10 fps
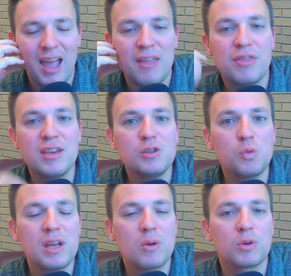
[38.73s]
And this
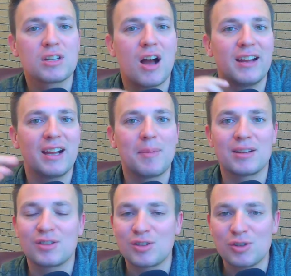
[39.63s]
week, we're talking
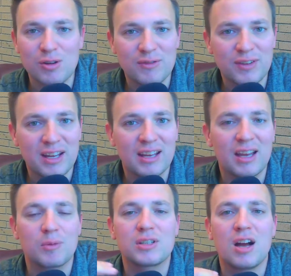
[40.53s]
about serving,
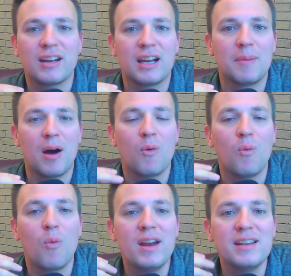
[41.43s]
and we're talking about
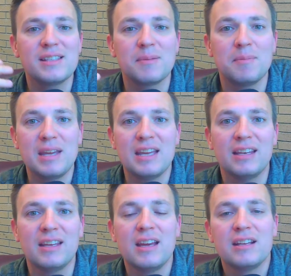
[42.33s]
what does it
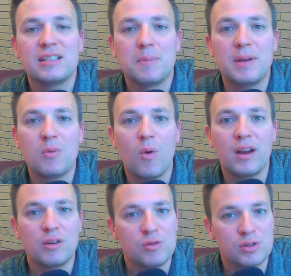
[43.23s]
mean to be
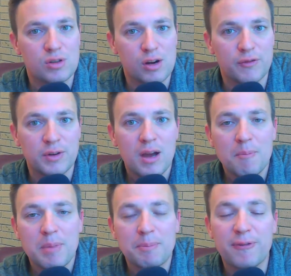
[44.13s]
one who served.
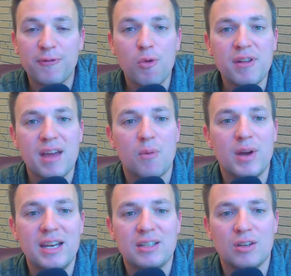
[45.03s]
But before that, we
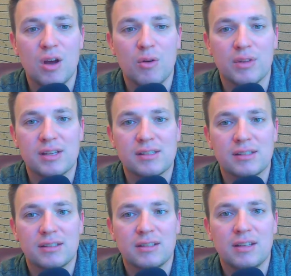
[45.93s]
need to know this,
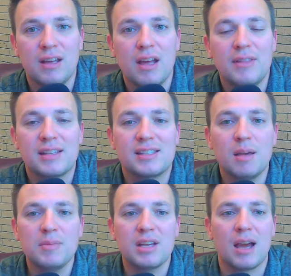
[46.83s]
that
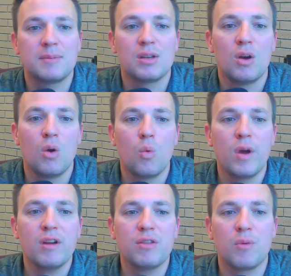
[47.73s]
sometimes
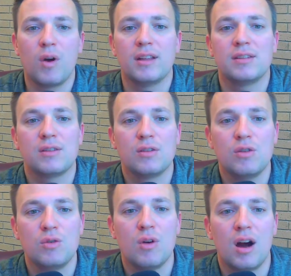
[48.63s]
we're the ones
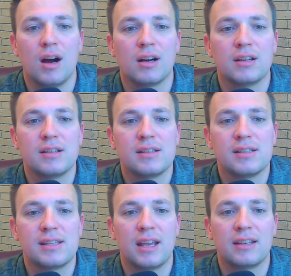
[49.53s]
who are
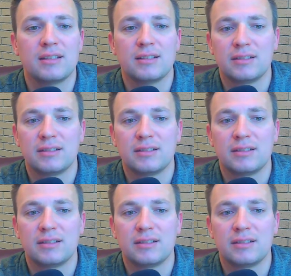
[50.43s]
sent.